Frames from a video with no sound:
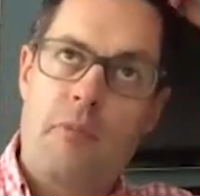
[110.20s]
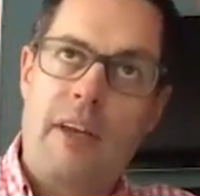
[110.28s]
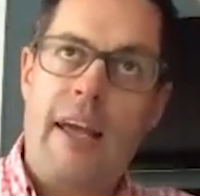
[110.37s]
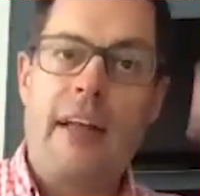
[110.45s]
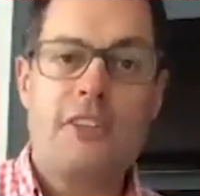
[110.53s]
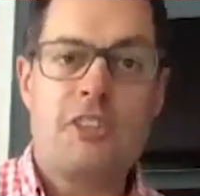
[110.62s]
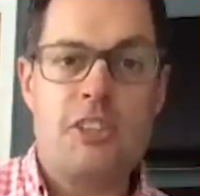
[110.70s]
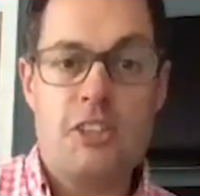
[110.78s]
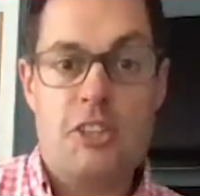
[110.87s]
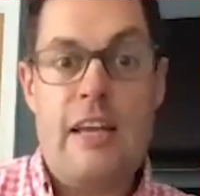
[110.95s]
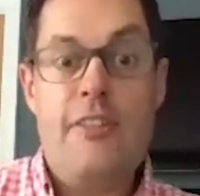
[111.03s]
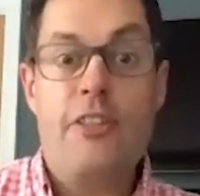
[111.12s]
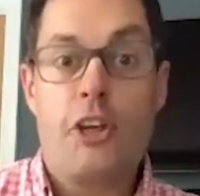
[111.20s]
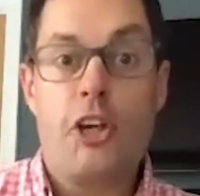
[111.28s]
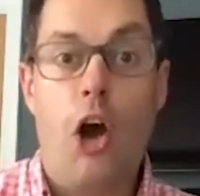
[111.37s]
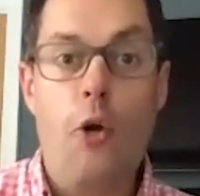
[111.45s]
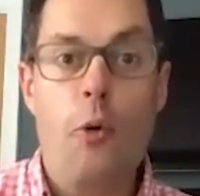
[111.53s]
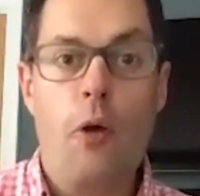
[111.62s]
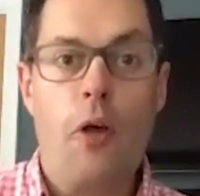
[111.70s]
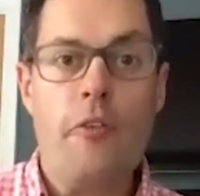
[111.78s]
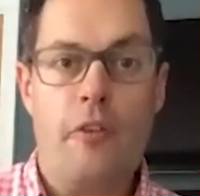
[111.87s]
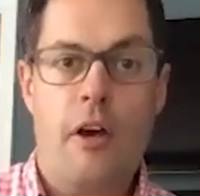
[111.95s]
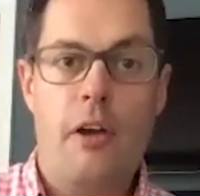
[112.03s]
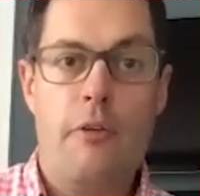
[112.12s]
cancers in the
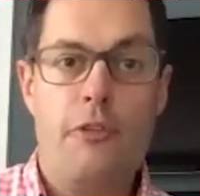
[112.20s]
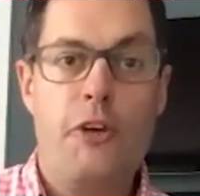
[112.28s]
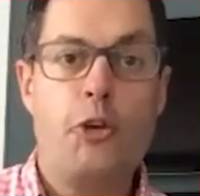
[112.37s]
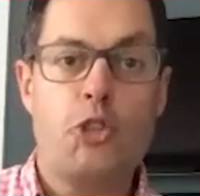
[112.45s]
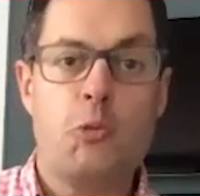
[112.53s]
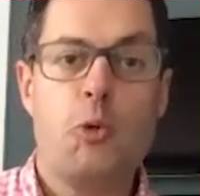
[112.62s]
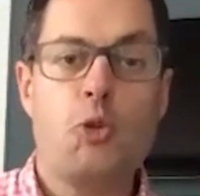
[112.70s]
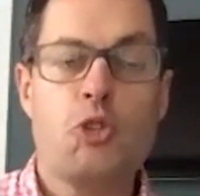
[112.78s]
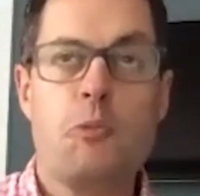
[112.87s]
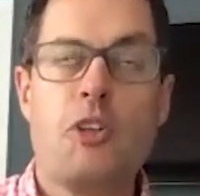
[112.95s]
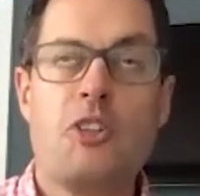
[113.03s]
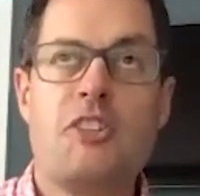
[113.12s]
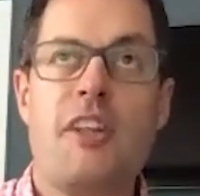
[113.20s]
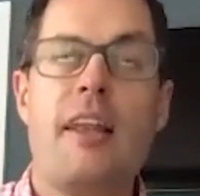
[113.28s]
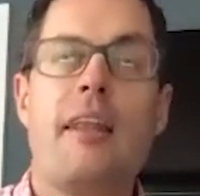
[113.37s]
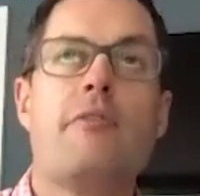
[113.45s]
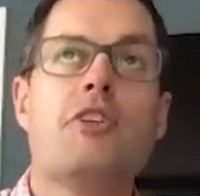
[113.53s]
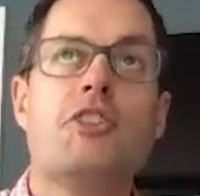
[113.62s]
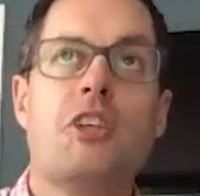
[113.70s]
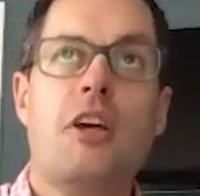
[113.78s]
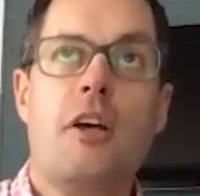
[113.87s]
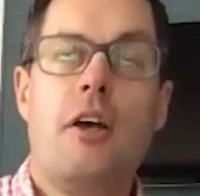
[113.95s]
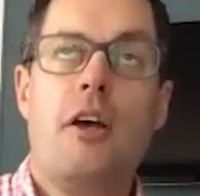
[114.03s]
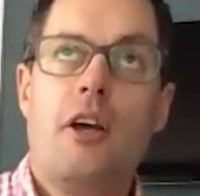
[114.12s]
colon and a few small spots in their livers.
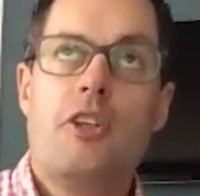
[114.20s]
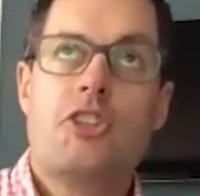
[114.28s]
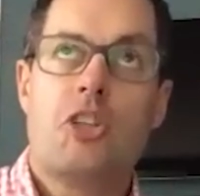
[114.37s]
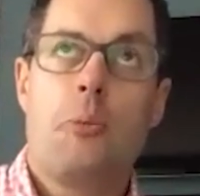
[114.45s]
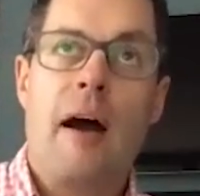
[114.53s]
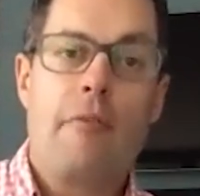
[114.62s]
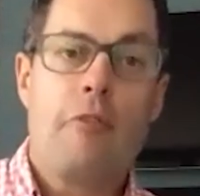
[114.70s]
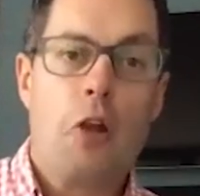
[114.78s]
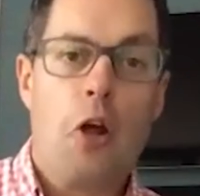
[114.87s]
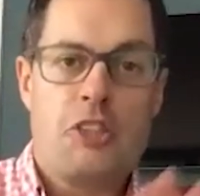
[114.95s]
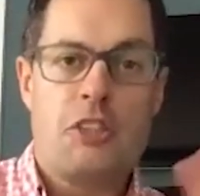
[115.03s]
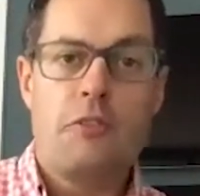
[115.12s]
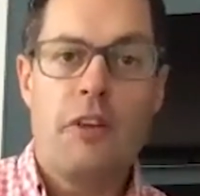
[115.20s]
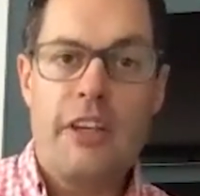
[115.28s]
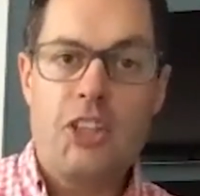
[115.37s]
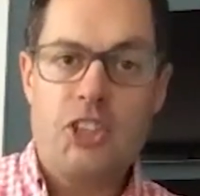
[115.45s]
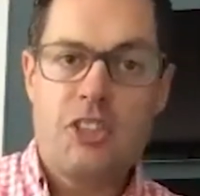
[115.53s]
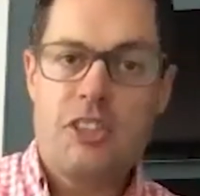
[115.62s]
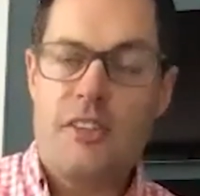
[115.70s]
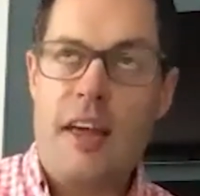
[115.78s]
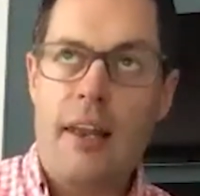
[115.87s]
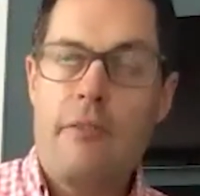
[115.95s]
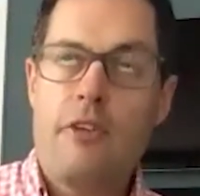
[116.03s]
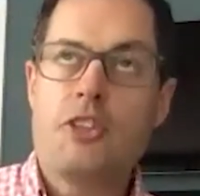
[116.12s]
Some have lots of lesions in
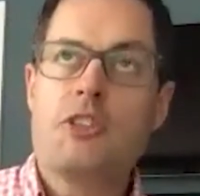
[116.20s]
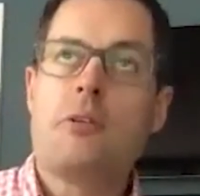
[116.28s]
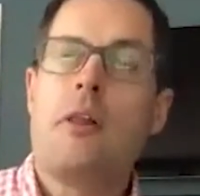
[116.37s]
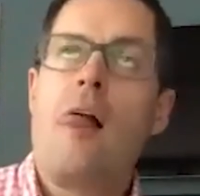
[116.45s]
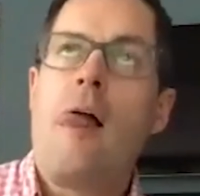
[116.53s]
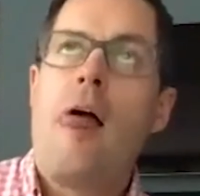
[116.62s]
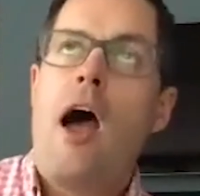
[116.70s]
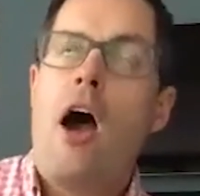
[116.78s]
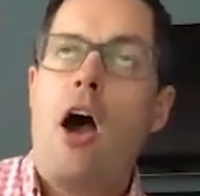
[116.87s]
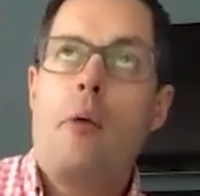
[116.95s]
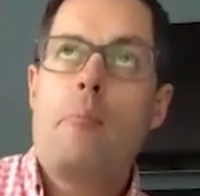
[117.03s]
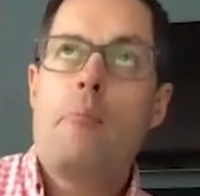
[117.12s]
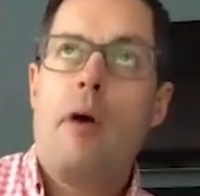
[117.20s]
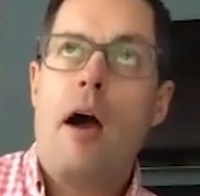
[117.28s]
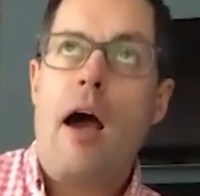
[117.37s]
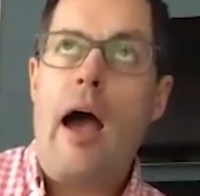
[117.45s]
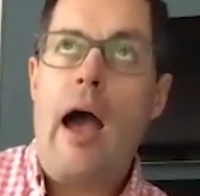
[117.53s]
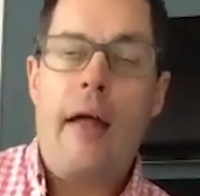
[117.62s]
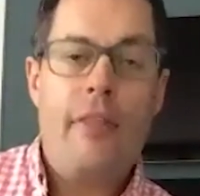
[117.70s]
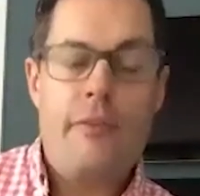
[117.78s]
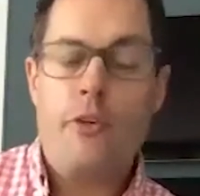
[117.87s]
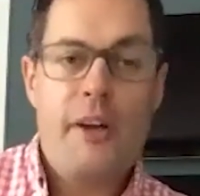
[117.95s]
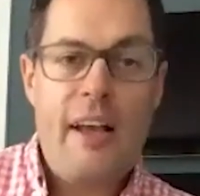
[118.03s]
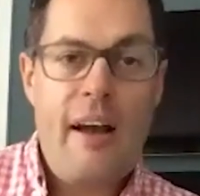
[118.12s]
their livers, and
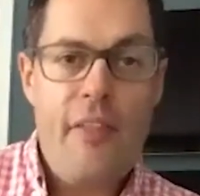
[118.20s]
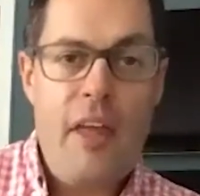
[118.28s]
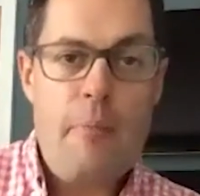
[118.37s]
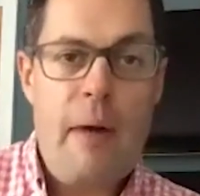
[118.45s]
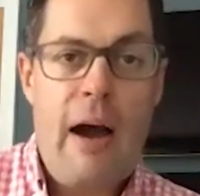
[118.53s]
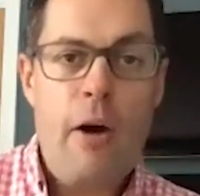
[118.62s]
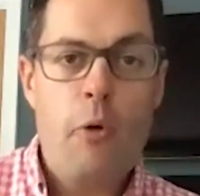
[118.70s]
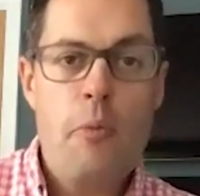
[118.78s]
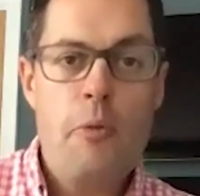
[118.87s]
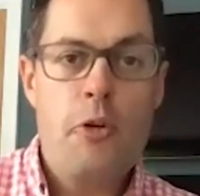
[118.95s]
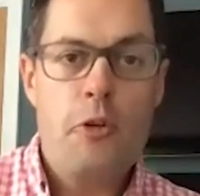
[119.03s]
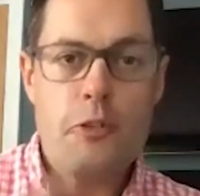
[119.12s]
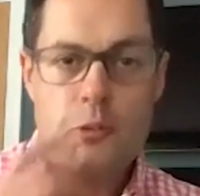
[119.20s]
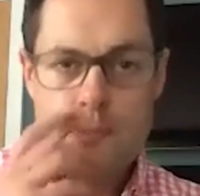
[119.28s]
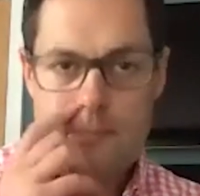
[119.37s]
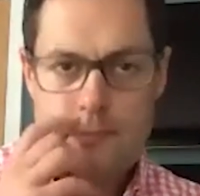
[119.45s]
they've already had their bowel removed.